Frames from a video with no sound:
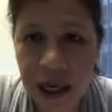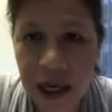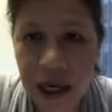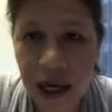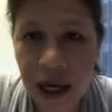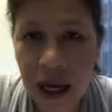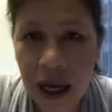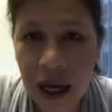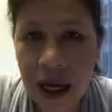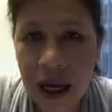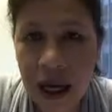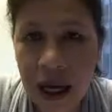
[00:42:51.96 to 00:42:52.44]

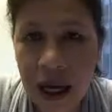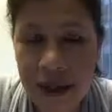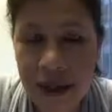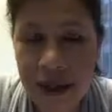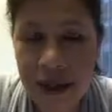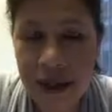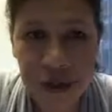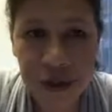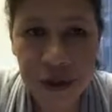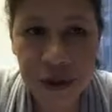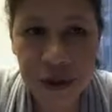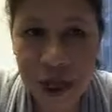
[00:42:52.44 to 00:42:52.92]
Well,
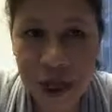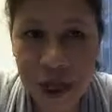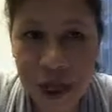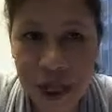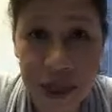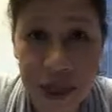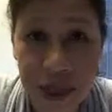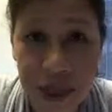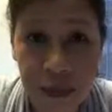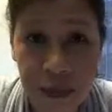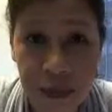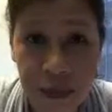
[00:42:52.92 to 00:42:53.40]
I would
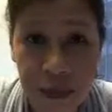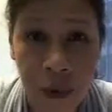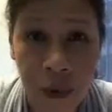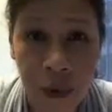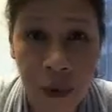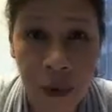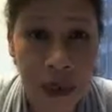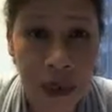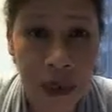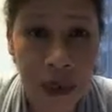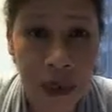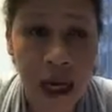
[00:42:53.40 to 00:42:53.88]
like to draw
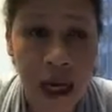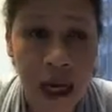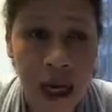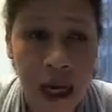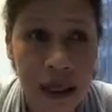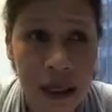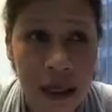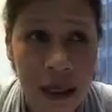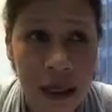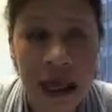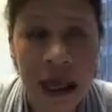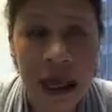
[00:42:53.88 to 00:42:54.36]
the
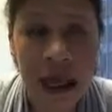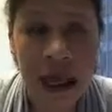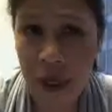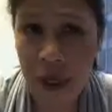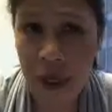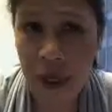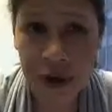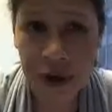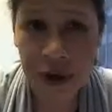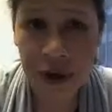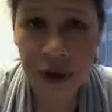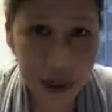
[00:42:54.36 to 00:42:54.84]

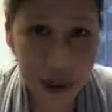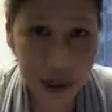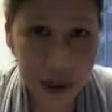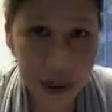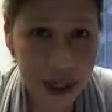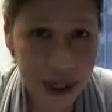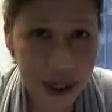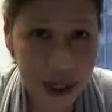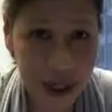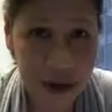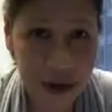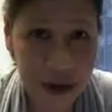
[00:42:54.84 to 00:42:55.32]
distinction
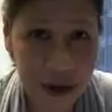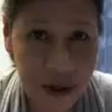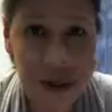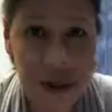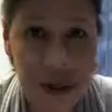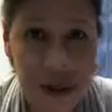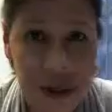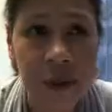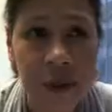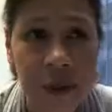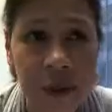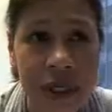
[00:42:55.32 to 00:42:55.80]

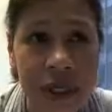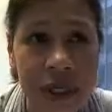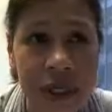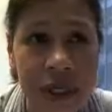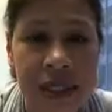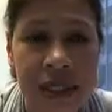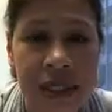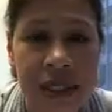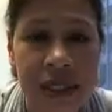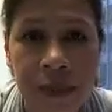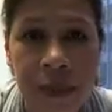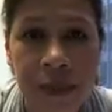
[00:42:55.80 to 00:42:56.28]
between
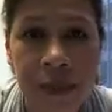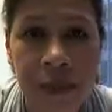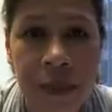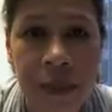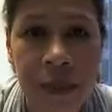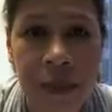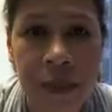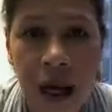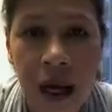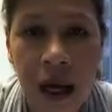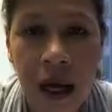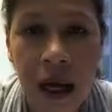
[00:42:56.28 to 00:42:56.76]

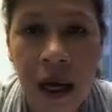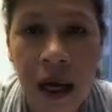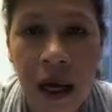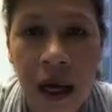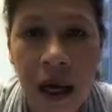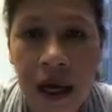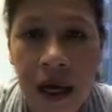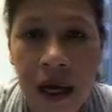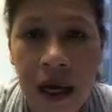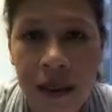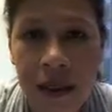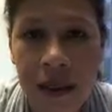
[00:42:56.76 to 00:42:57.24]
plans that
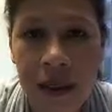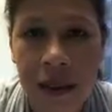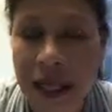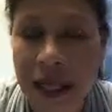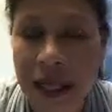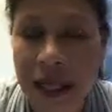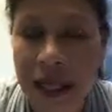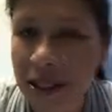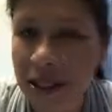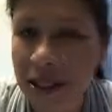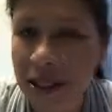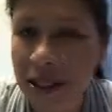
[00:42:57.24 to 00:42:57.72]
are
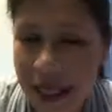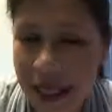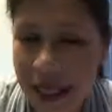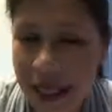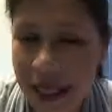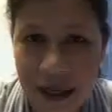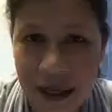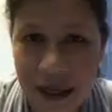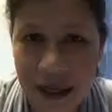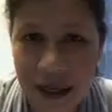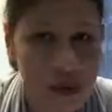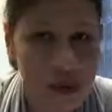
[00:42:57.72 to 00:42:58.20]
insured
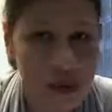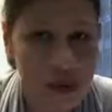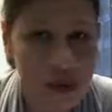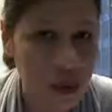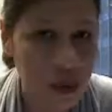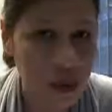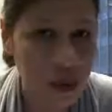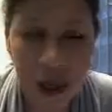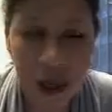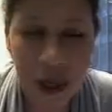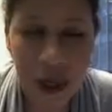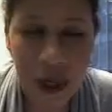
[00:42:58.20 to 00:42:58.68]

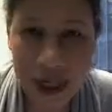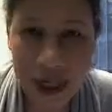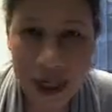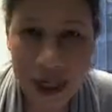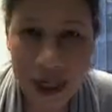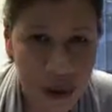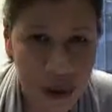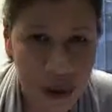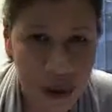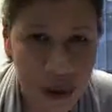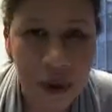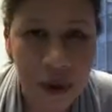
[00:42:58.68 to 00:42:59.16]
and plans
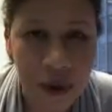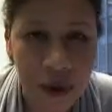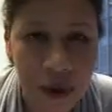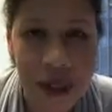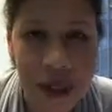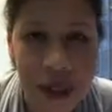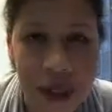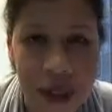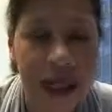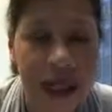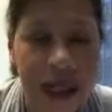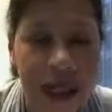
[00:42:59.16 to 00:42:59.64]
that are
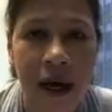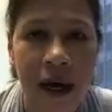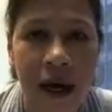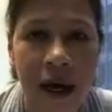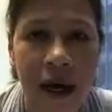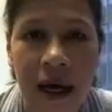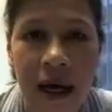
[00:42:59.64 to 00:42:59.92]
self-insured.